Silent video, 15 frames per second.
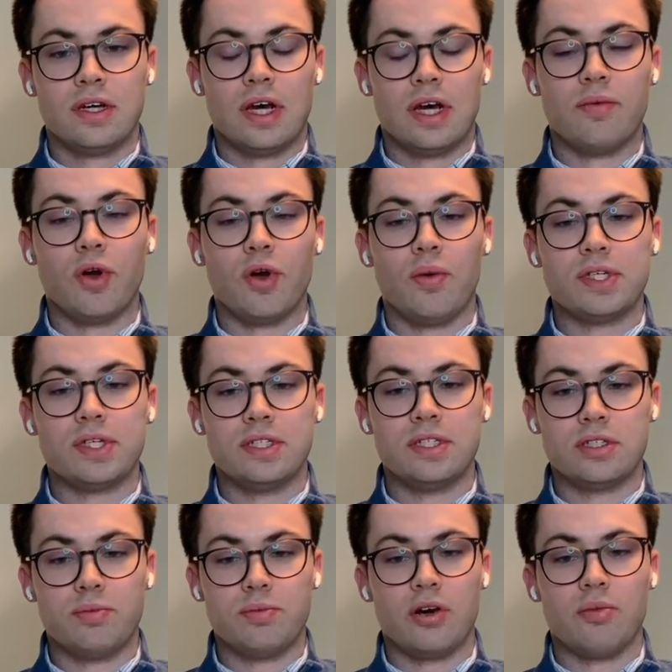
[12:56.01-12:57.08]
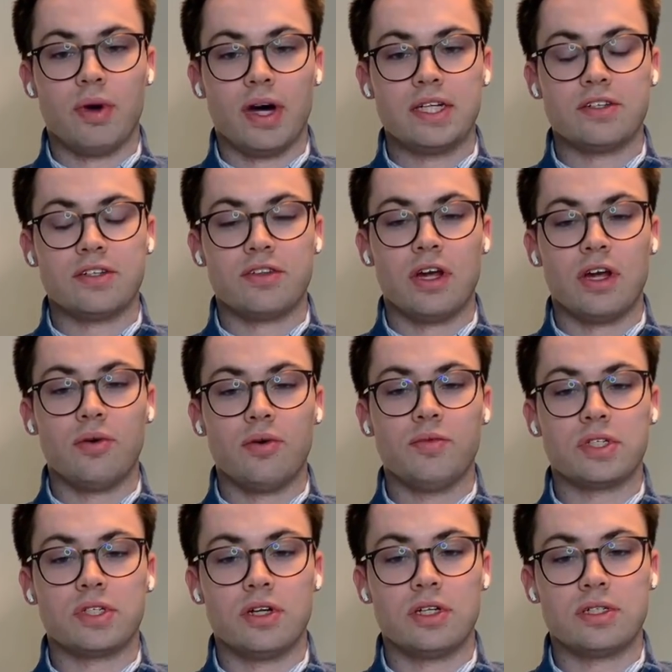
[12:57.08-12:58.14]
And we always need to bear in mind, Ethereum
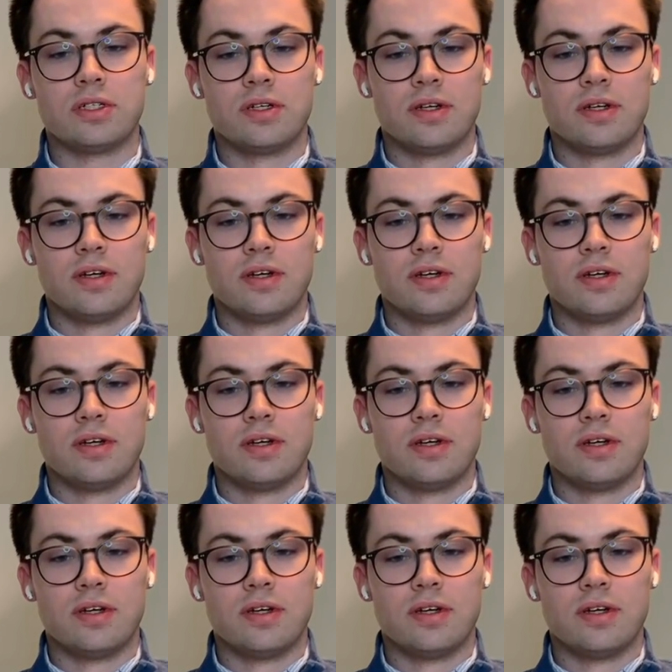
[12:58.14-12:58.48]
was not